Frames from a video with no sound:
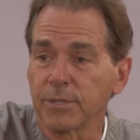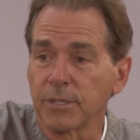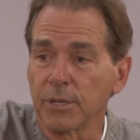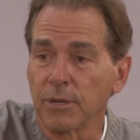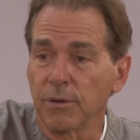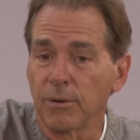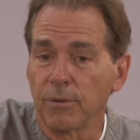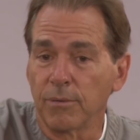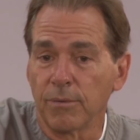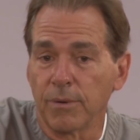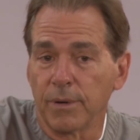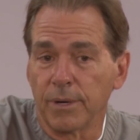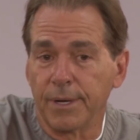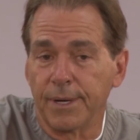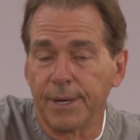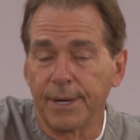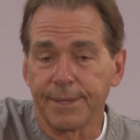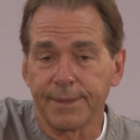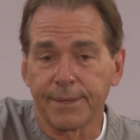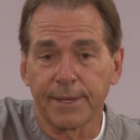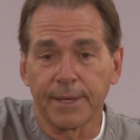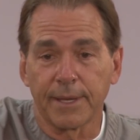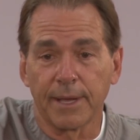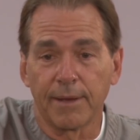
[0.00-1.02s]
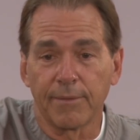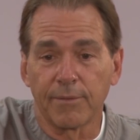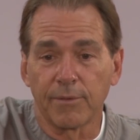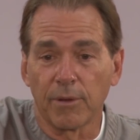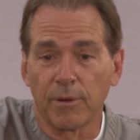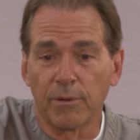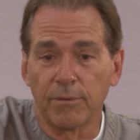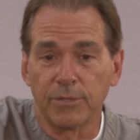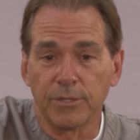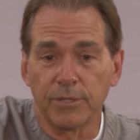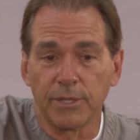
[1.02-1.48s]
So I think I've
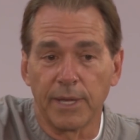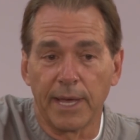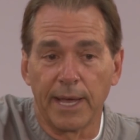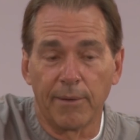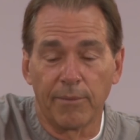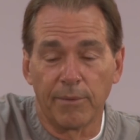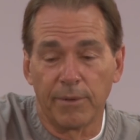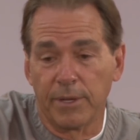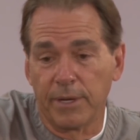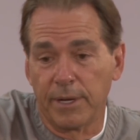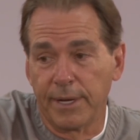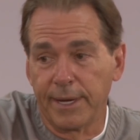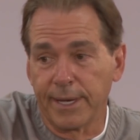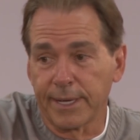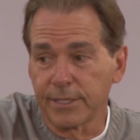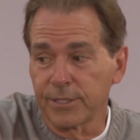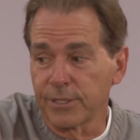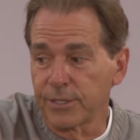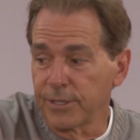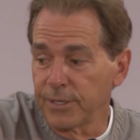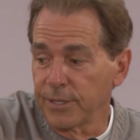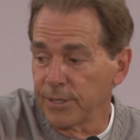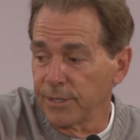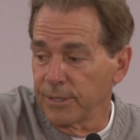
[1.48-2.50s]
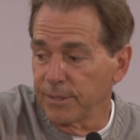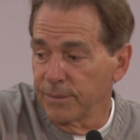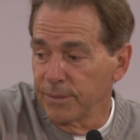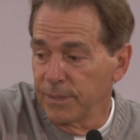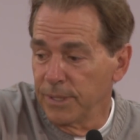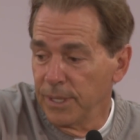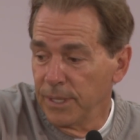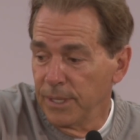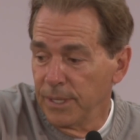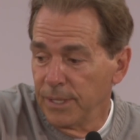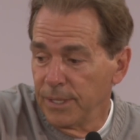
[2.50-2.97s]
told you that. Well, then the next year,
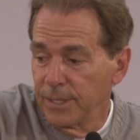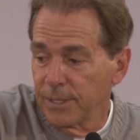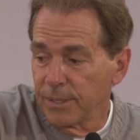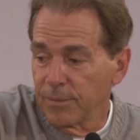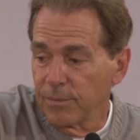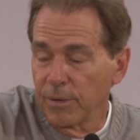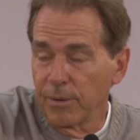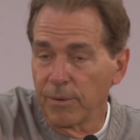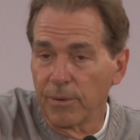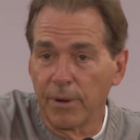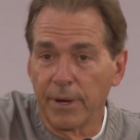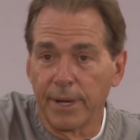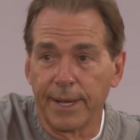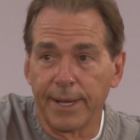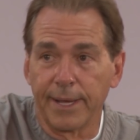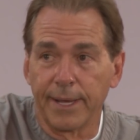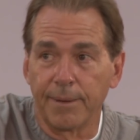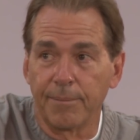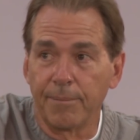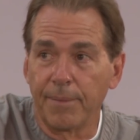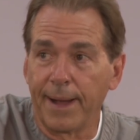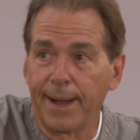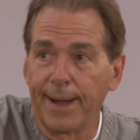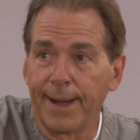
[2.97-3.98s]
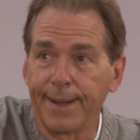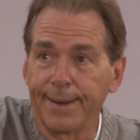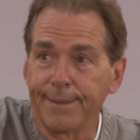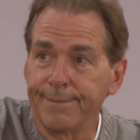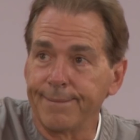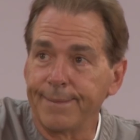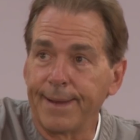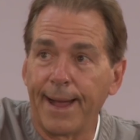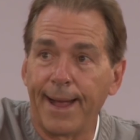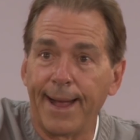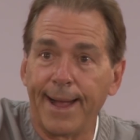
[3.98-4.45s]
we were ahead by
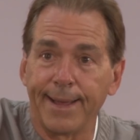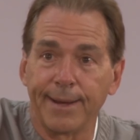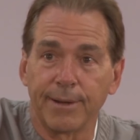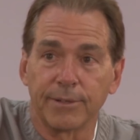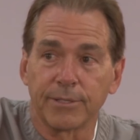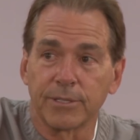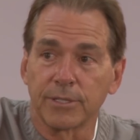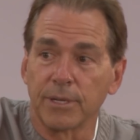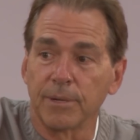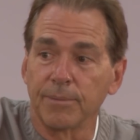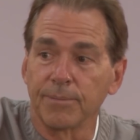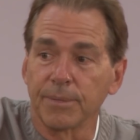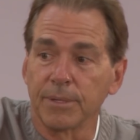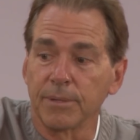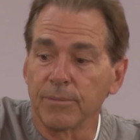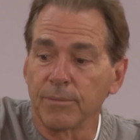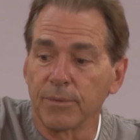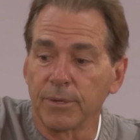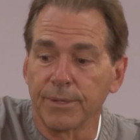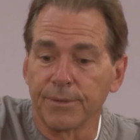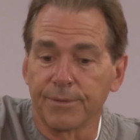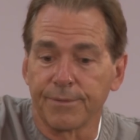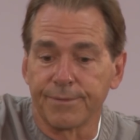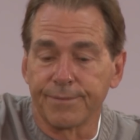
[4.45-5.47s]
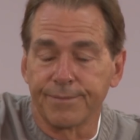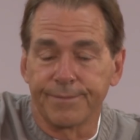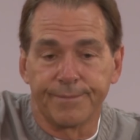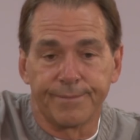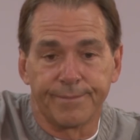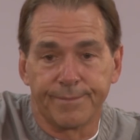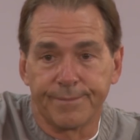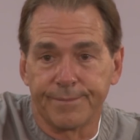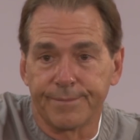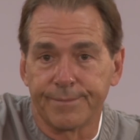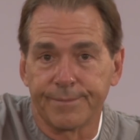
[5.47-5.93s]
nine or something with,
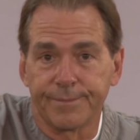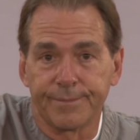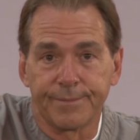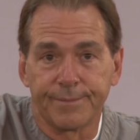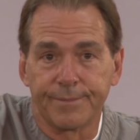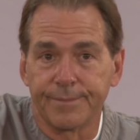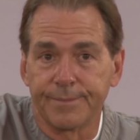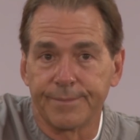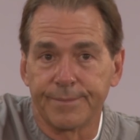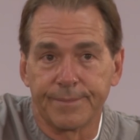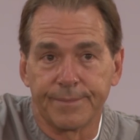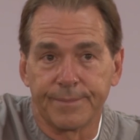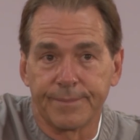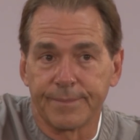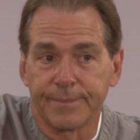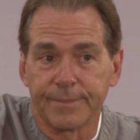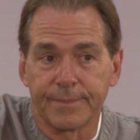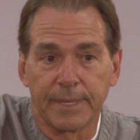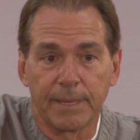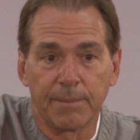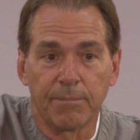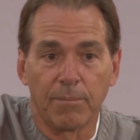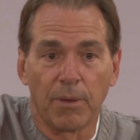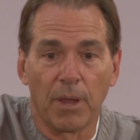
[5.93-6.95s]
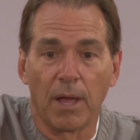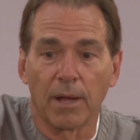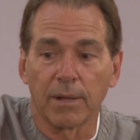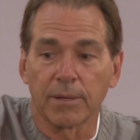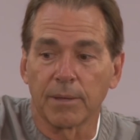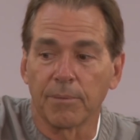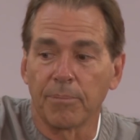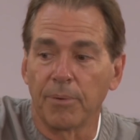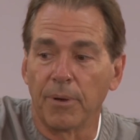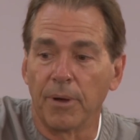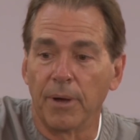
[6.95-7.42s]
they
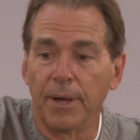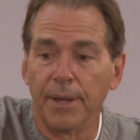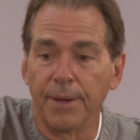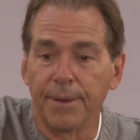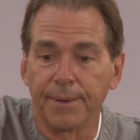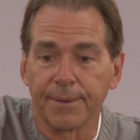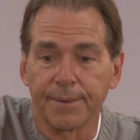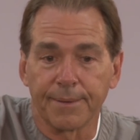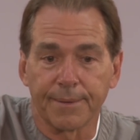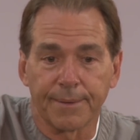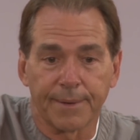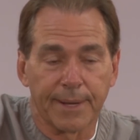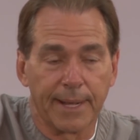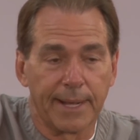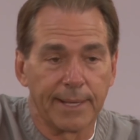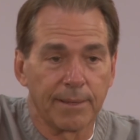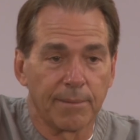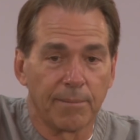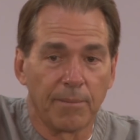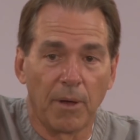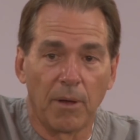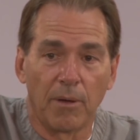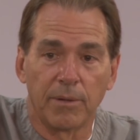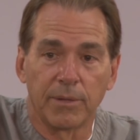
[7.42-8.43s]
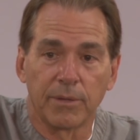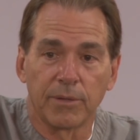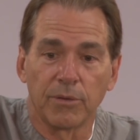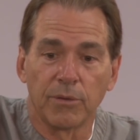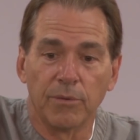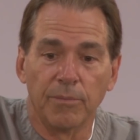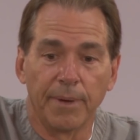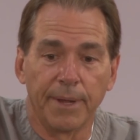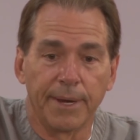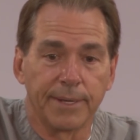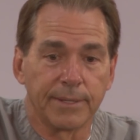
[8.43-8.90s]
blocked the punt, got the ball in
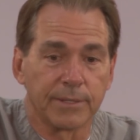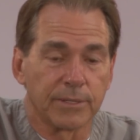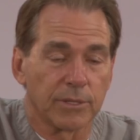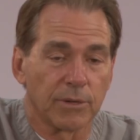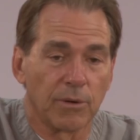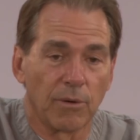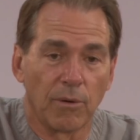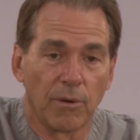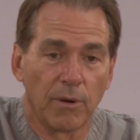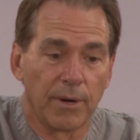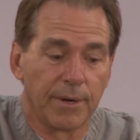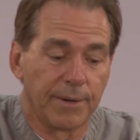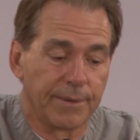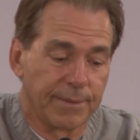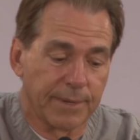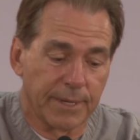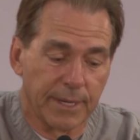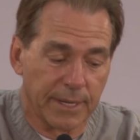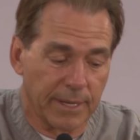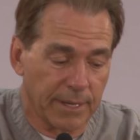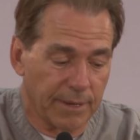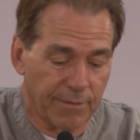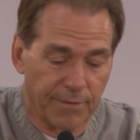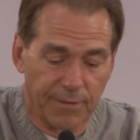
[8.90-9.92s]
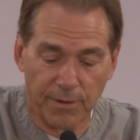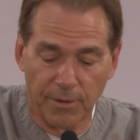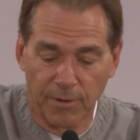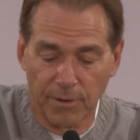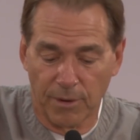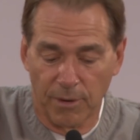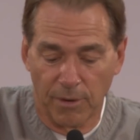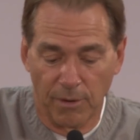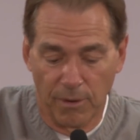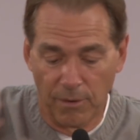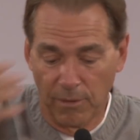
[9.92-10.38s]
2 minutes, scored, kicked the
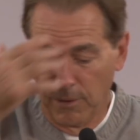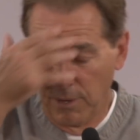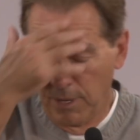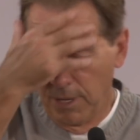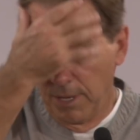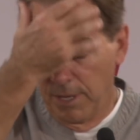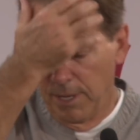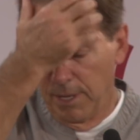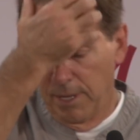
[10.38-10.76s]
field goal.